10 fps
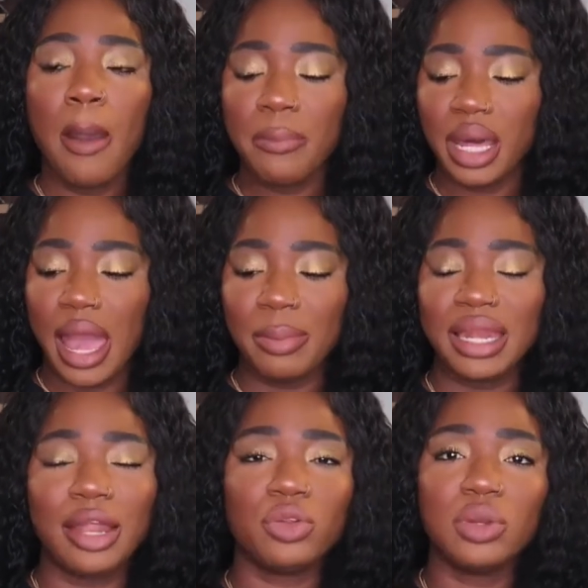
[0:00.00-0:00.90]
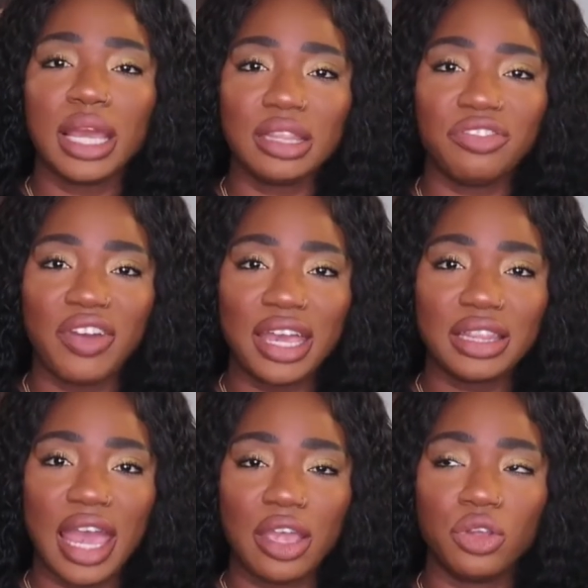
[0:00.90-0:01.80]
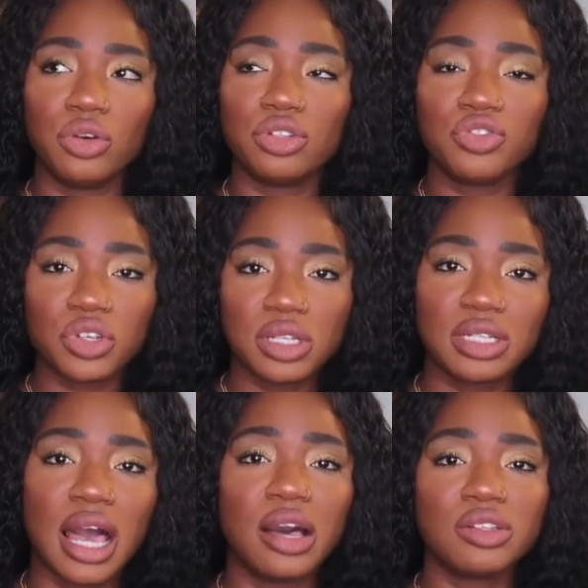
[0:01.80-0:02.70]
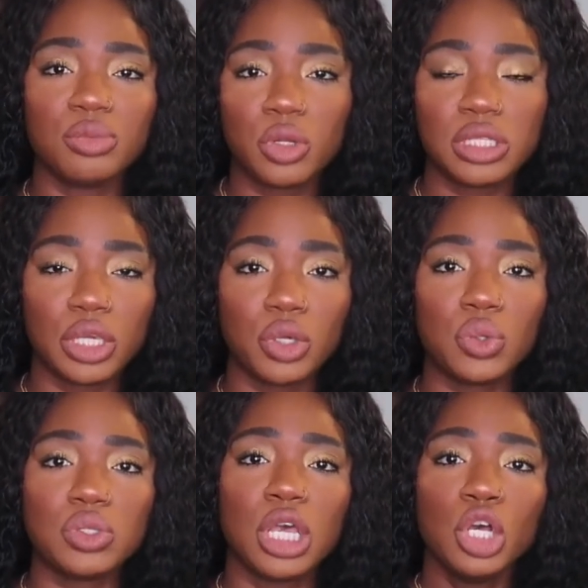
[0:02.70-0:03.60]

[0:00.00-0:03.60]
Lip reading: But I mean, I do like the fact that, you know, it's versatile, it's multi-use,